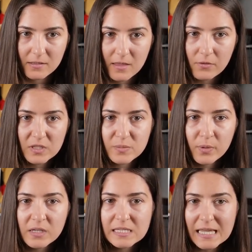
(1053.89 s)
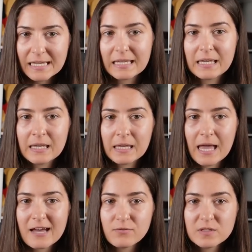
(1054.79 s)
Now, this pawn is hanging.
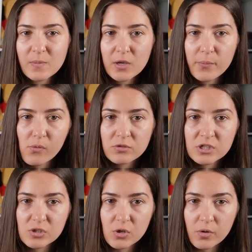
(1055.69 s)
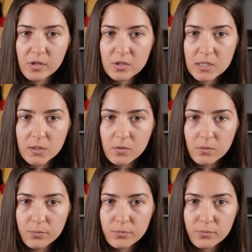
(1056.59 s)
How is my opponent going
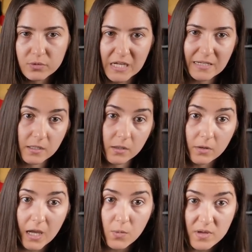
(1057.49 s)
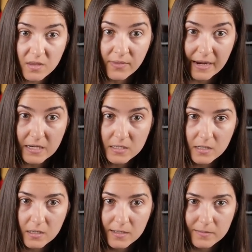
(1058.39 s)
to protect it? Okay, with the knight.
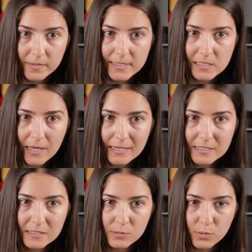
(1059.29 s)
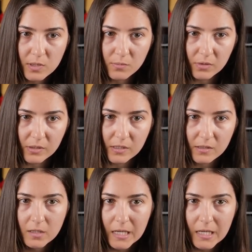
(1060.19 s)
That's extremely